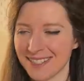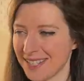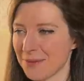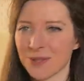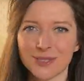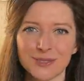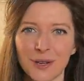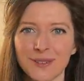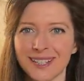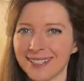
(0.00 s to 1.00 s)
see what's
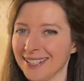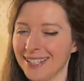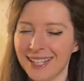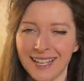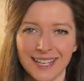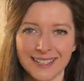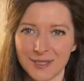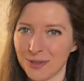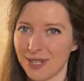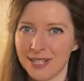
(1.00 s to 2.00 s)
growing and
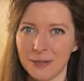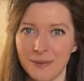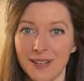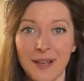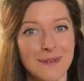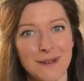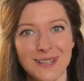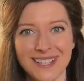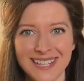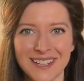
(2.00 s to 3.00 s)
talk a little bit about my
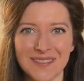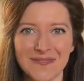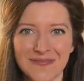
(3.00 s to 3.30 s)
setup.